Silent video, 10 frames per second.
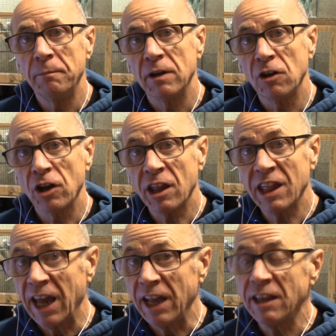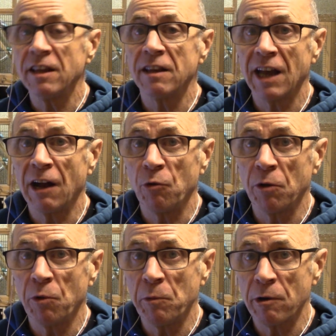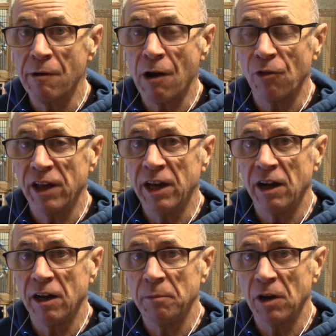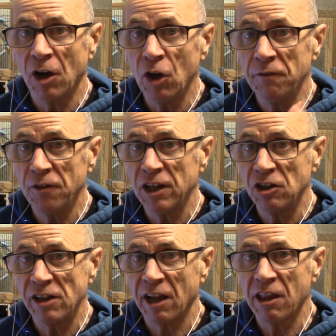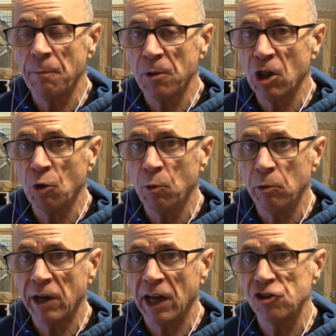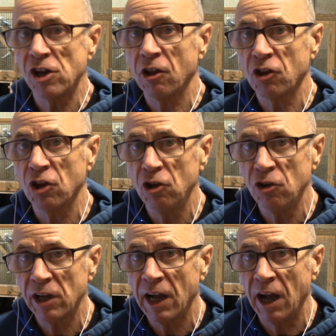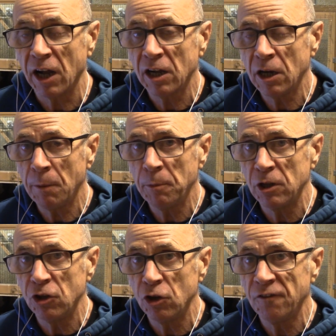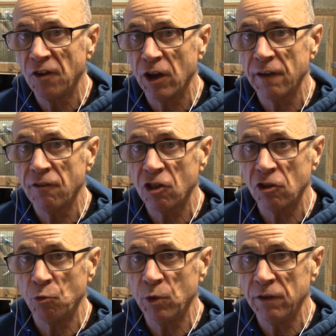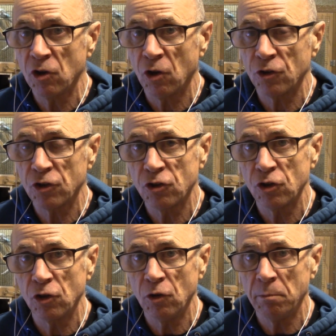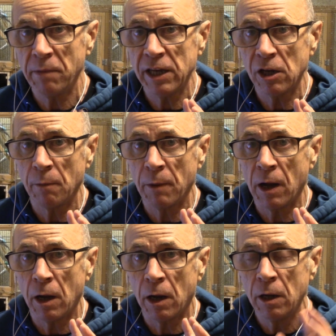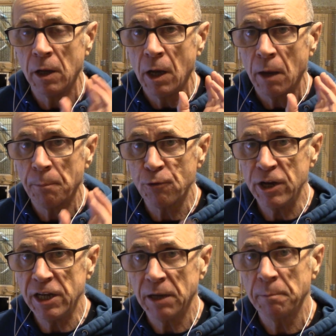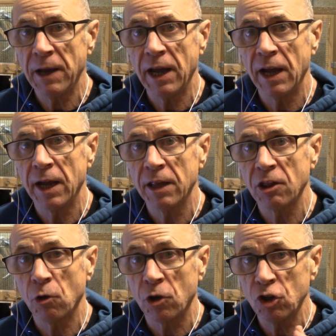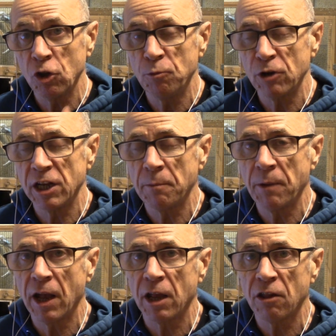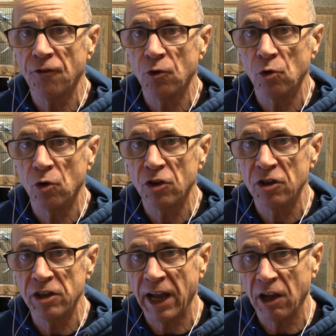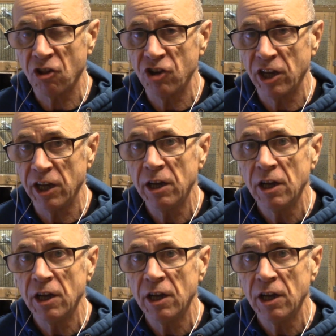Like I said when we were out there, hopefully in the next episode we will get a chance to look at a couple of new fives that we've got to make up our breeding pairs, or two breeding pairs for next year.